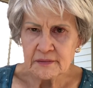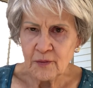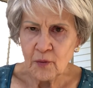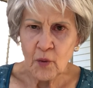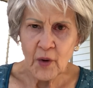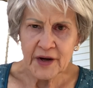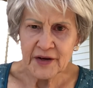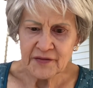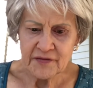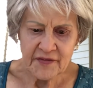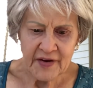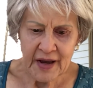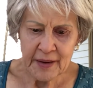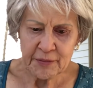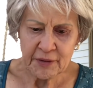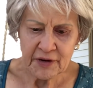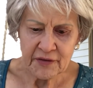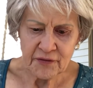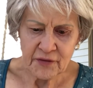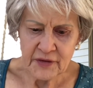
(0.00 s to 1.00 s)
white
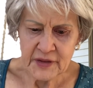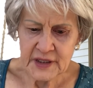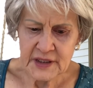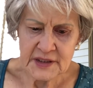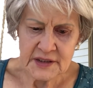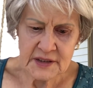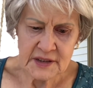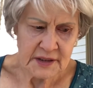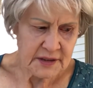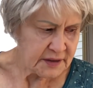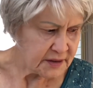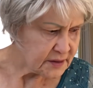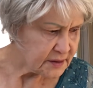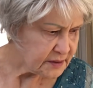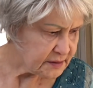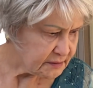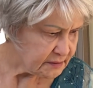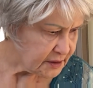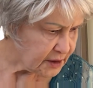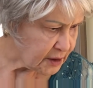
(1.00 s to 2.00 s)
fabric for these,
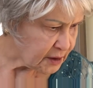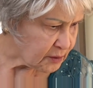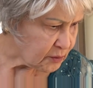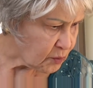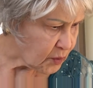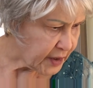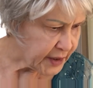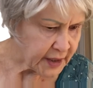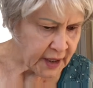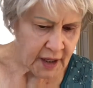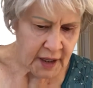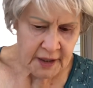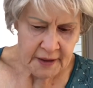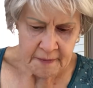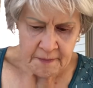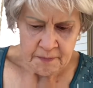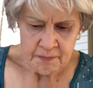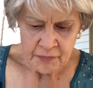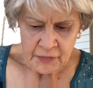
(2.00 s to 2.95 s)
because, you know, why not?